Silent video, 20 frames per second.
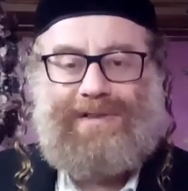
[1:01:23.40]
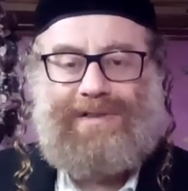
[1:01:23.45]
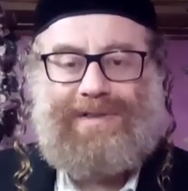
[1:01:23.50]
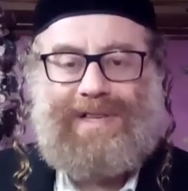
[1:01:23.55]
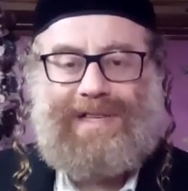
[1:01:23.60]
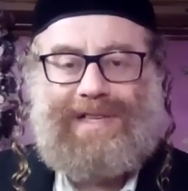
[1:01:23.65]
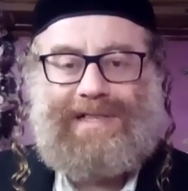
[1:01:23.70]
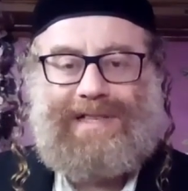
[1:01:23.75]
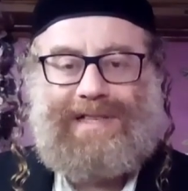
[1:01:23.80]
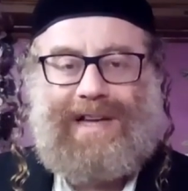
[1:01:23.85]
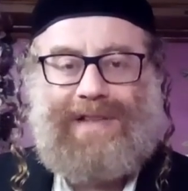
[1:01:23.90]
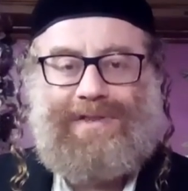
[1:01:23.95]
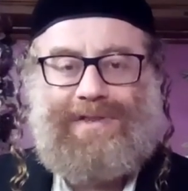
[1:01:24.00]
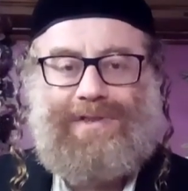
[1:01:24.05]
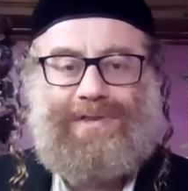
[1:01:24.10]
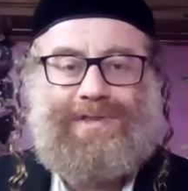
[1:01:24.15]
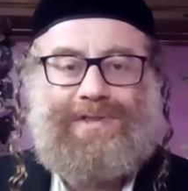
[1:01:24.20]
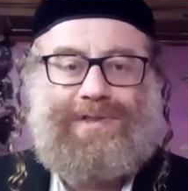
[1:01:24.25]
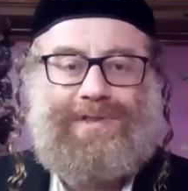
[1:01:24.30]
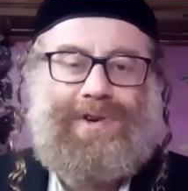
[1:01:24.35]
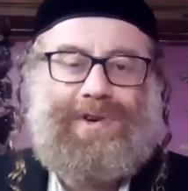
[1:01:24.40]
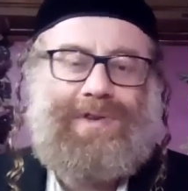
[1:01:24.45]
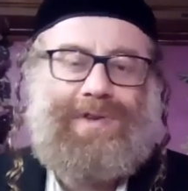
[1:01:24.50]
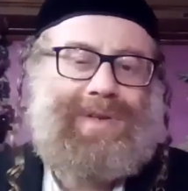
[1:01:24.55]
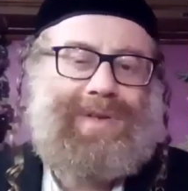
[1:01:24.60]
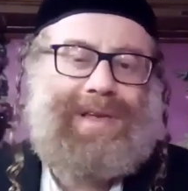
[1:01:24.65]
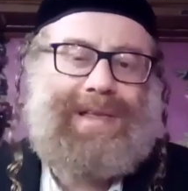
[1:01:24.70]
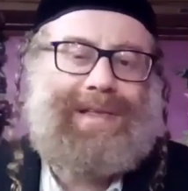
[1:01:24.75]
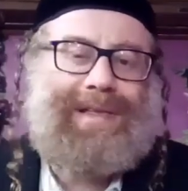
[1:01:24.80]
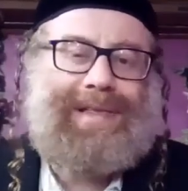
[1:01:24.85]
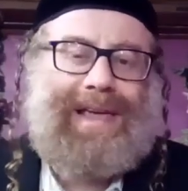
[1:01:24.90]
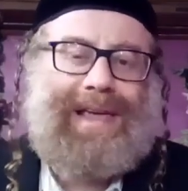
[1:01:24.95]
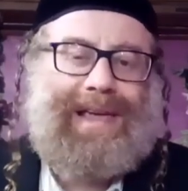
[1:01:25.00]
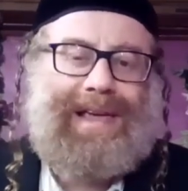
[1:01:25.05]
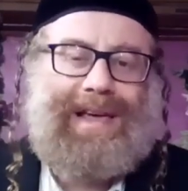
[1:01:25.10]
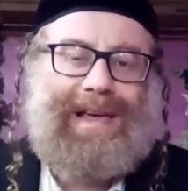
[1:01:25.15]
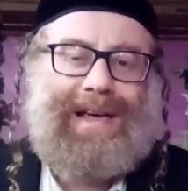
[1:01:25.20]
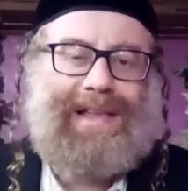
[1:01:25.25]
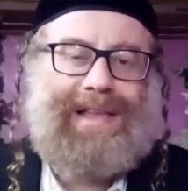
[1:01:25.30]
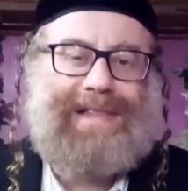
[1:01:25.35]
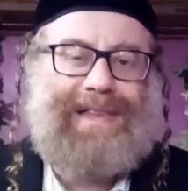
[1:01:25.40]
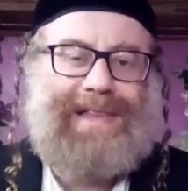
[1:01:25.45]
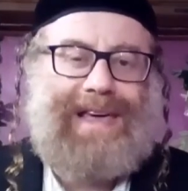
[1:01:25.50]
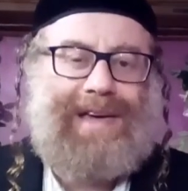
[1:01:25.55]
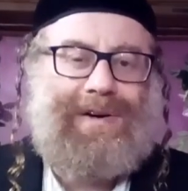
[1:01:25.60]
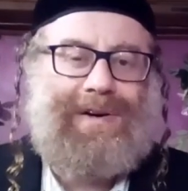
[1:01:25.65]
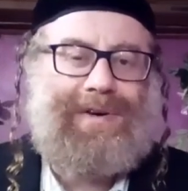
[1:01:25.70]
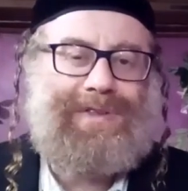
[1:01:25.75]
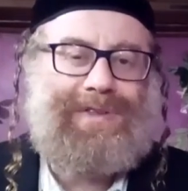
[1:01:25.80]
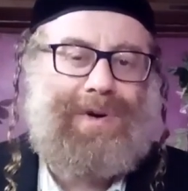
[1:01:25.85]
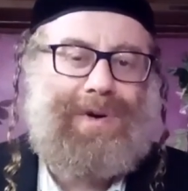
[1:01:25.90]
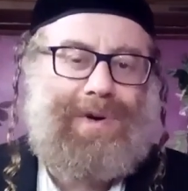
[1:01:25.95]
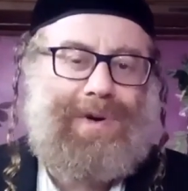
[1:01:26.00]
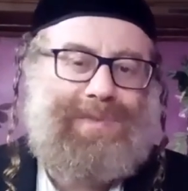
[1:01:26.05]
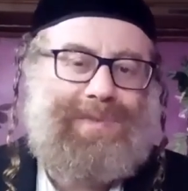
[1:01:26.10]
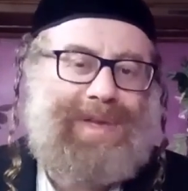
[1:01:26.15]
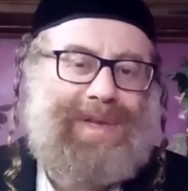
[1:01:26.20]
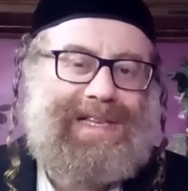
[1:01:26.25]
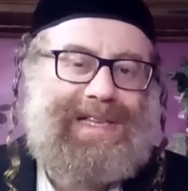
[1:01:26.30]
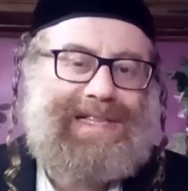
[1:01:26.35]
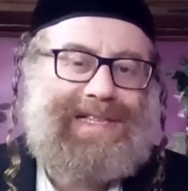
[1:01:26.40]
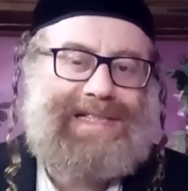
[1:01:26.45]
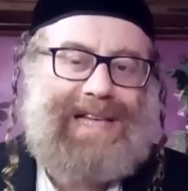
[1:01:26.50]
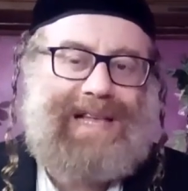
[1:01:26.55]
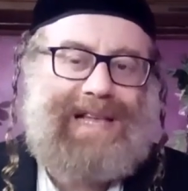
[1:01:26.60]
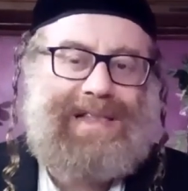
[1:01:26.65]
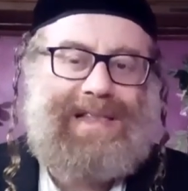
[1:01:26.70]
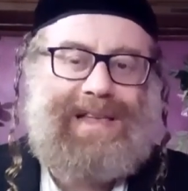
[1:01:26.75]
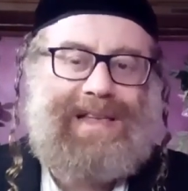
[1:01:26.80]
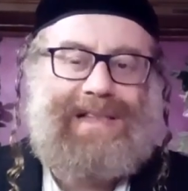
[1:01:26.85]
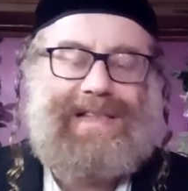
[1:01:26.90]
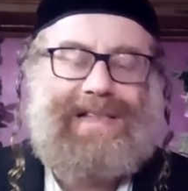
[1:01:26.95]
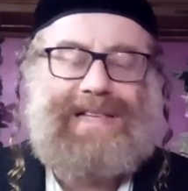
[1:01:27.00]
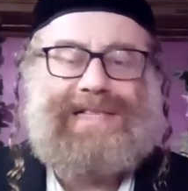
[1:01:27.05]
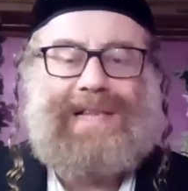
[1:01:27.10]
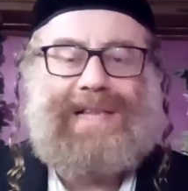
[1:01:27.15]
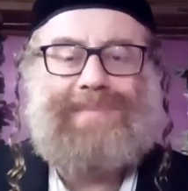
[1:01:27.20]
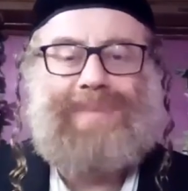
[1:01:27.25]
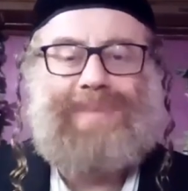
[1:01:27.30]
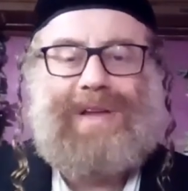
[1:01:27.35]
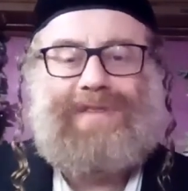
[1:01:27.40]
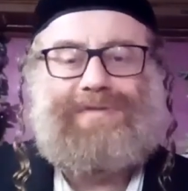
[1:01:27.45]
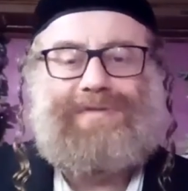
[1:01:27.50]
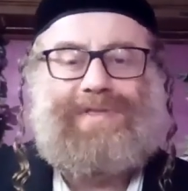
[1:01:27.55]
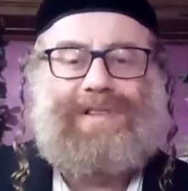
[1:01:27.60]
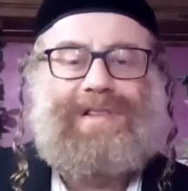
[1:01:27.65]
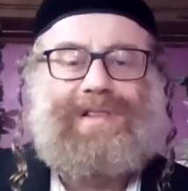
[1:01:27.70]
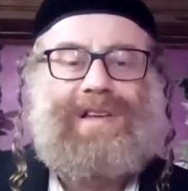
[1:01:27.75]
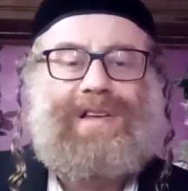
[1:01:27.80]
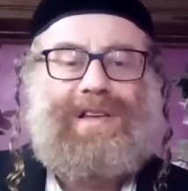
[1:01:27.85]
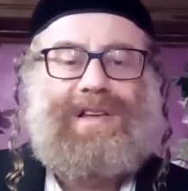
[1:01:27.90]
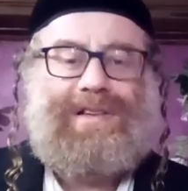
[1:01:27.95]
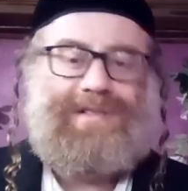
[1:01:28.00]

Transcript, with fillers: So this uh, new store owner, like uh, the the old one does not uh, does not benefit.